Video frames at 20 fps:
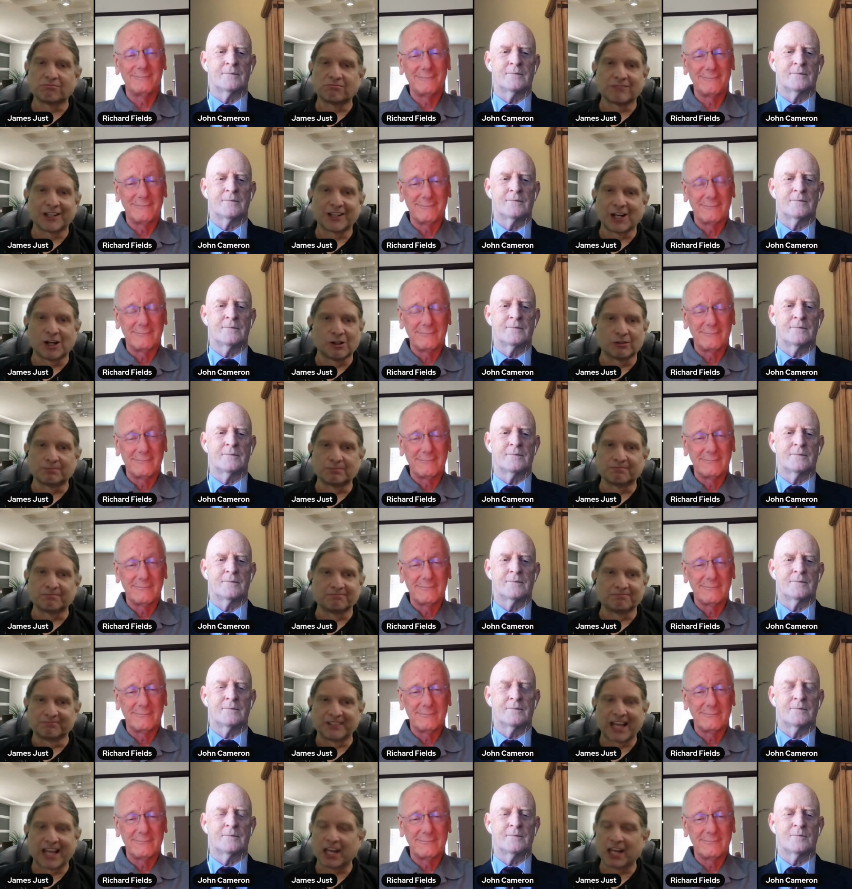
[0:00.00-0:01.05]
Speaker 1: you know,
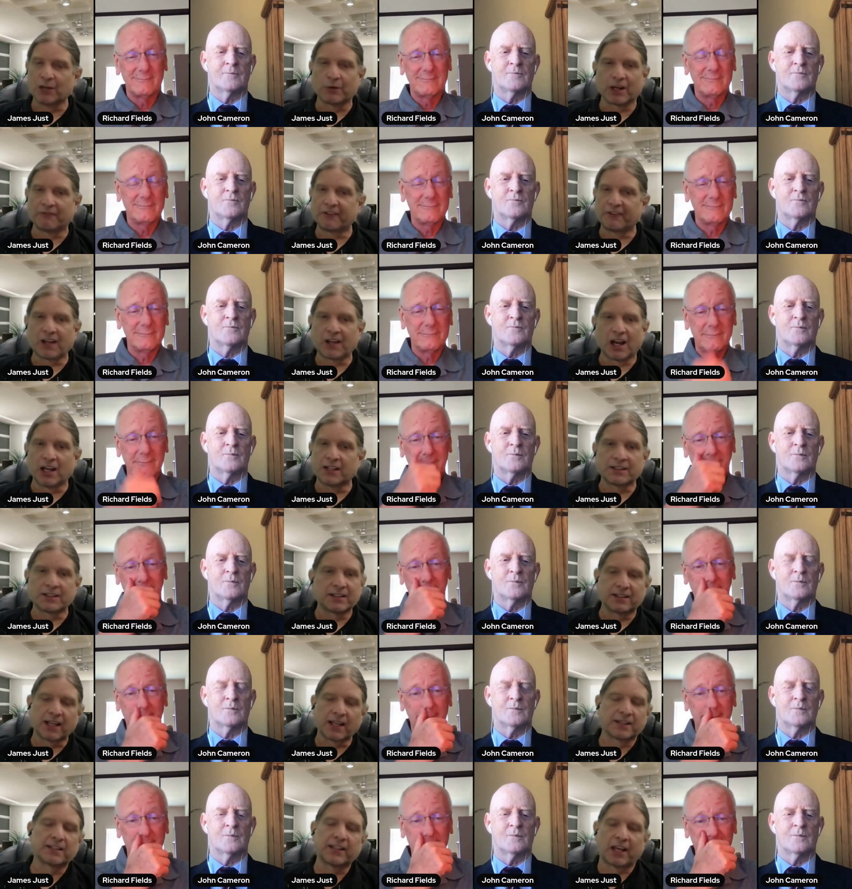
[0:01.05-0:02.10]
getting rid of guns
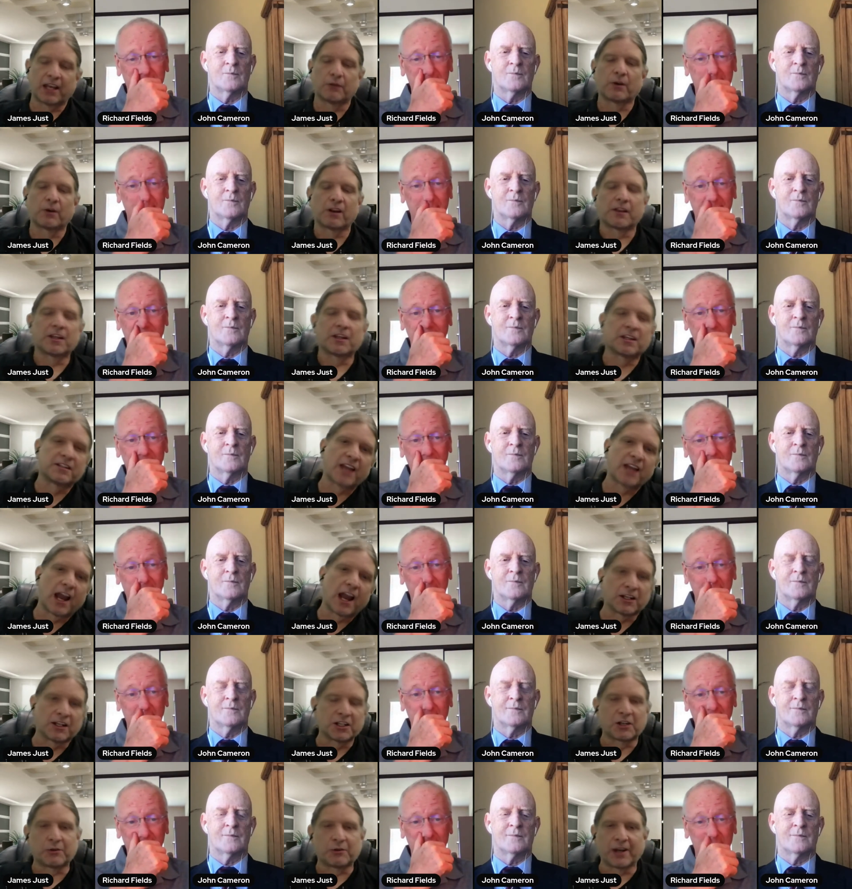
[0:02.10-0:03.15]
doesn't get rid of the desire
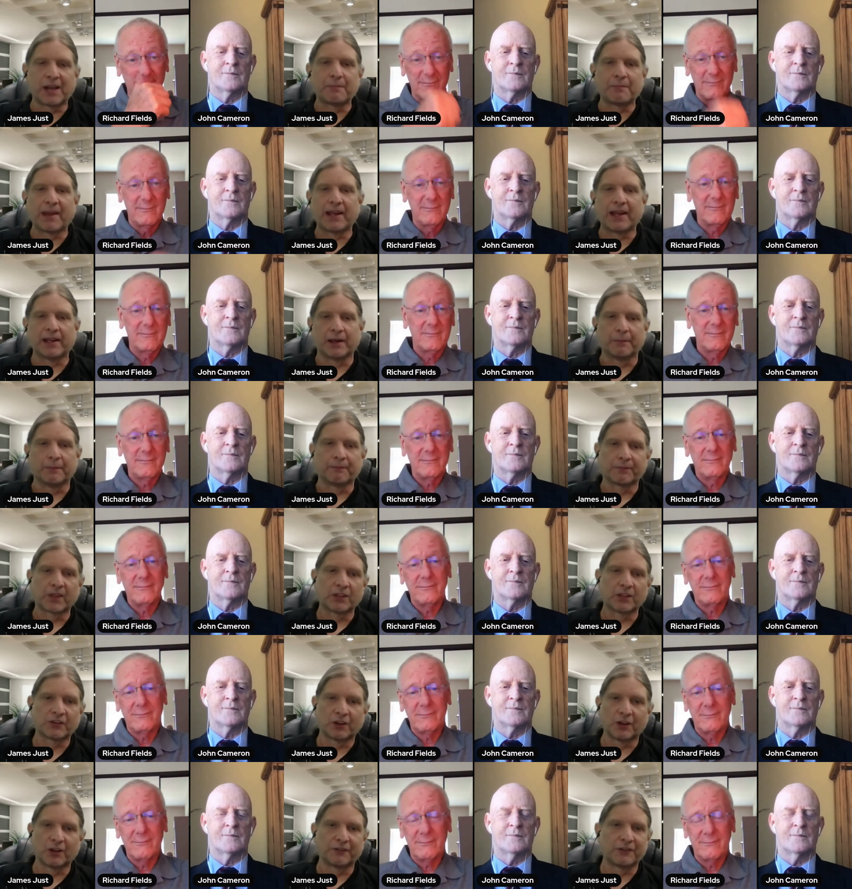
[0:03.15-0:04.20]
to create mayhem. And
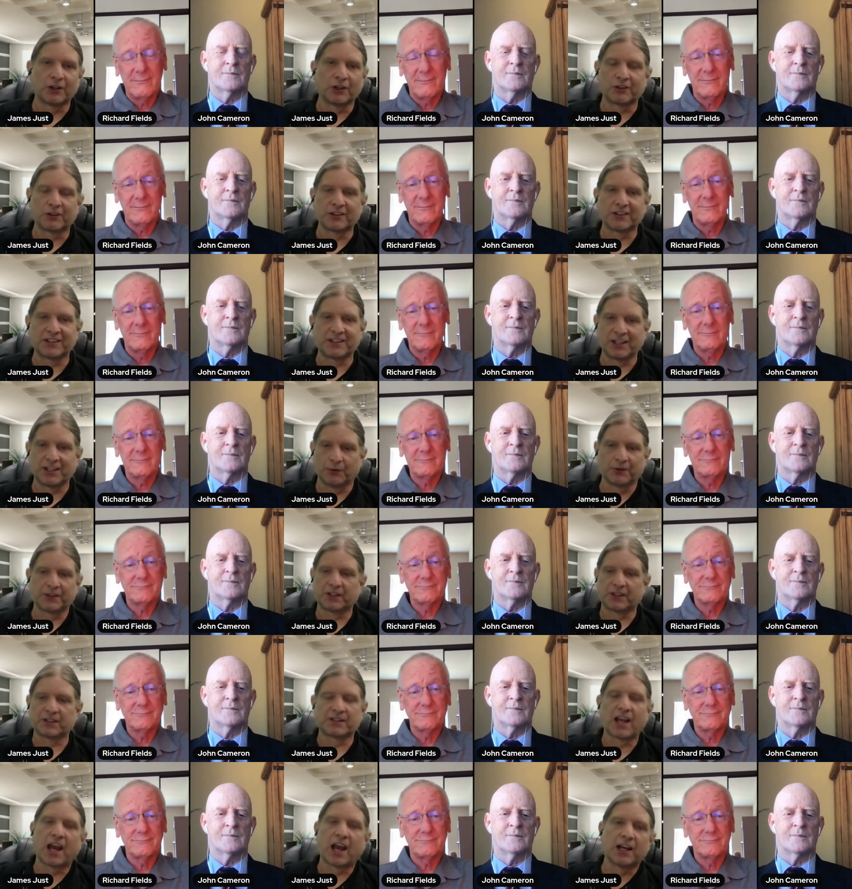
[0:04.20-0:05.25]
so, if you don't just deal with the
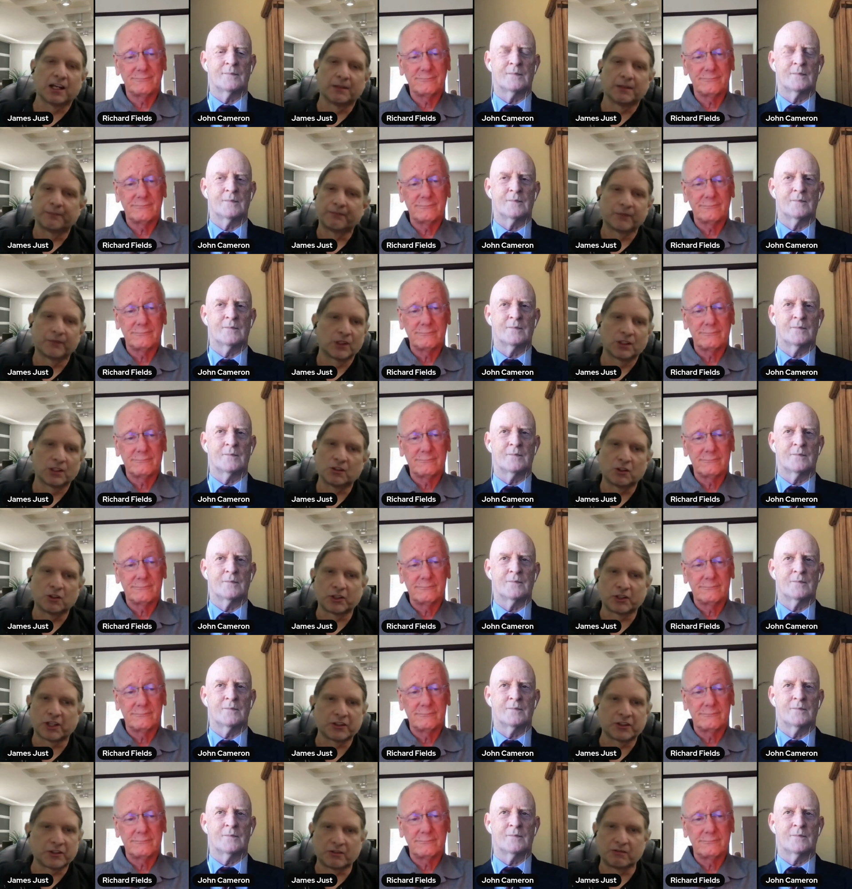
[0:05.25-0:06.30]
desire, you're
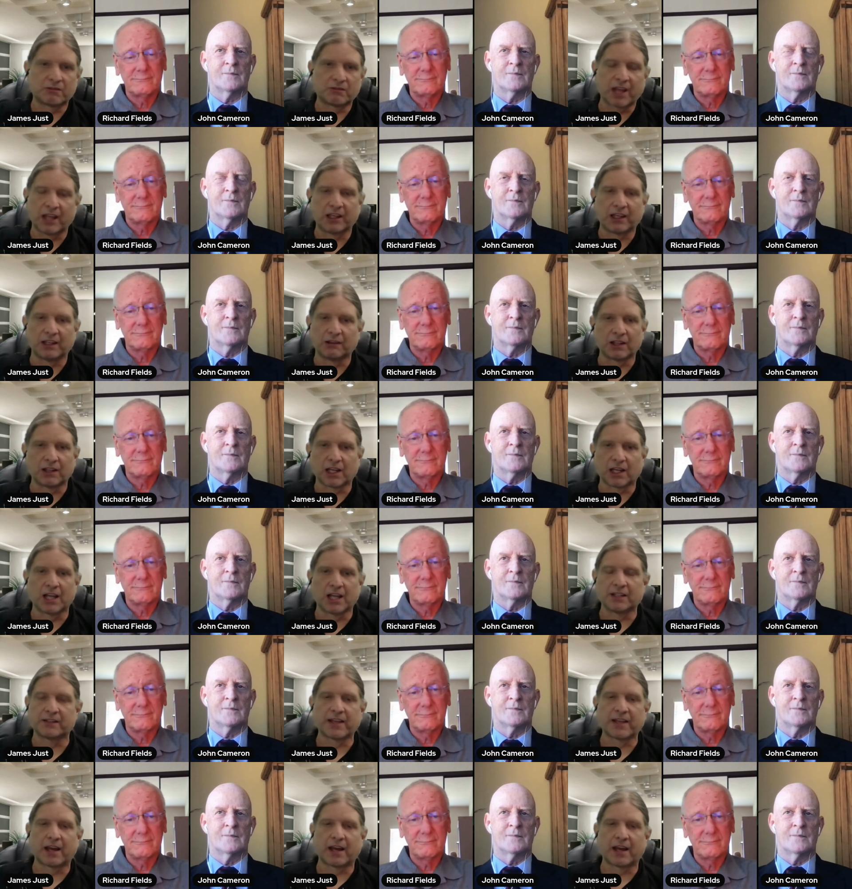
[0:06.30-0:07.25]
just taking the guns